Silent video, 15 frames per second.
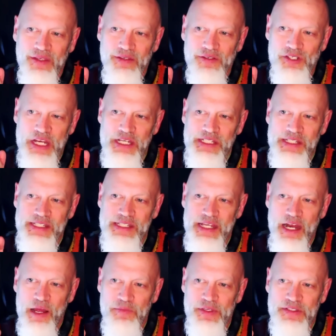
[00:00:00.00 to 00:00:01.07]
Jason
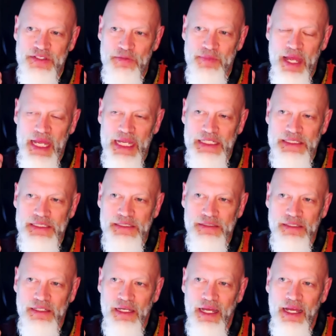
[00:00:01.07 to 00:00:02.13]
set up this debate
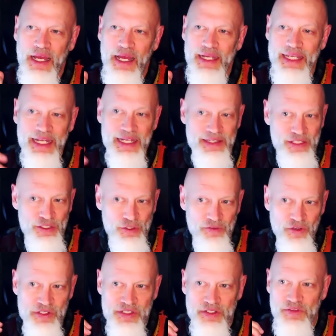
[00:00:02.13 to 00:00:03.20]
again at the
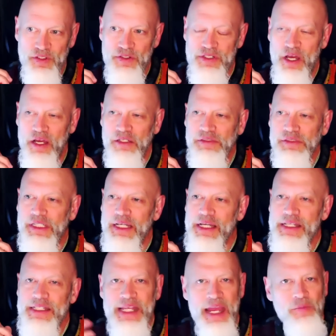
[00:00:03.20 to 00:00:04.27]
University of Utah.
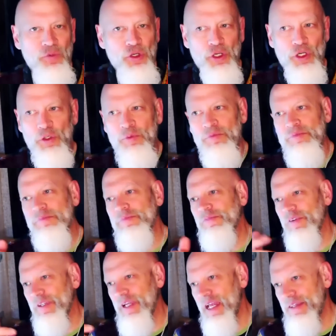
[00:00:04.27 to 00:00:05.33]
Same room
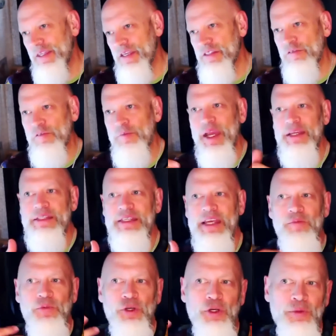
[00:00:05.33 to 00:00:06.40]
for the atheism debate,
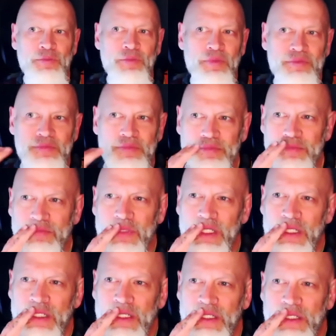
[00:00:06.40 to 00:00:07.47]
same room
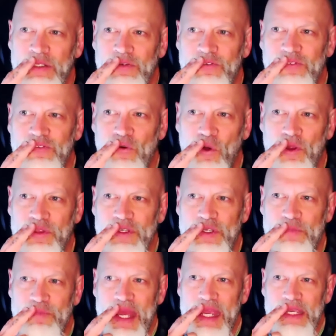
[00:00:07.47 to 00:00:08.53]
for the
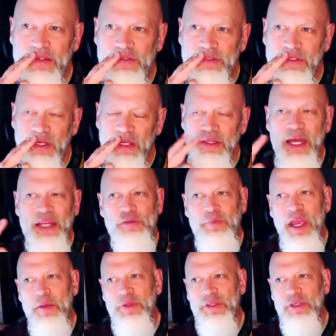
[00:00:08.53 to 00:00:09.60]
debate, not
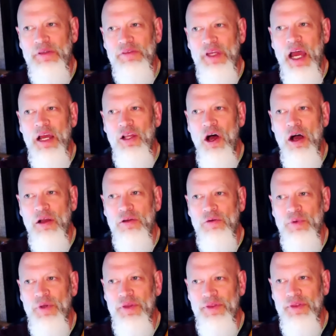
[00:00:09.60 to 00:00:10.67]
debate, but the dialogue
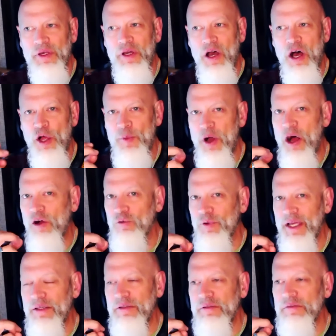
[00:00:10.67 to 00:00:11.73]
with Alma
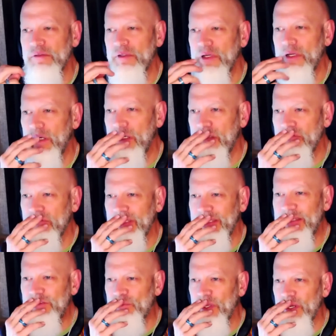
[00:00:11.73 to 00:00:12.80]
Allred, at
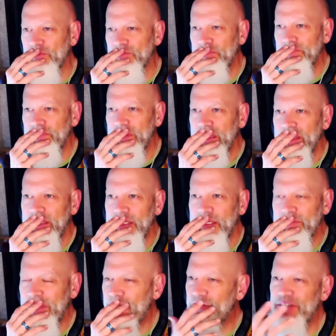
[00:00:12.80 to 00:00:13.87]
least one of them.
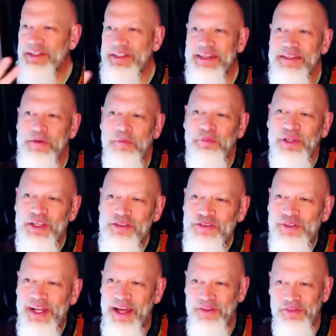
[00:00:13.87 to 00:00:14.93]
My goodness, it's a
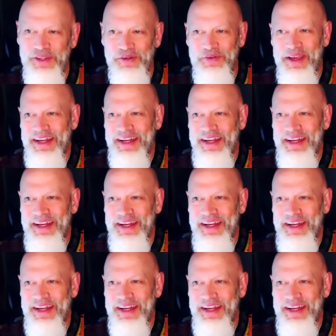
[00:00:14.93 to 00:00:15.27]
blizzard out there.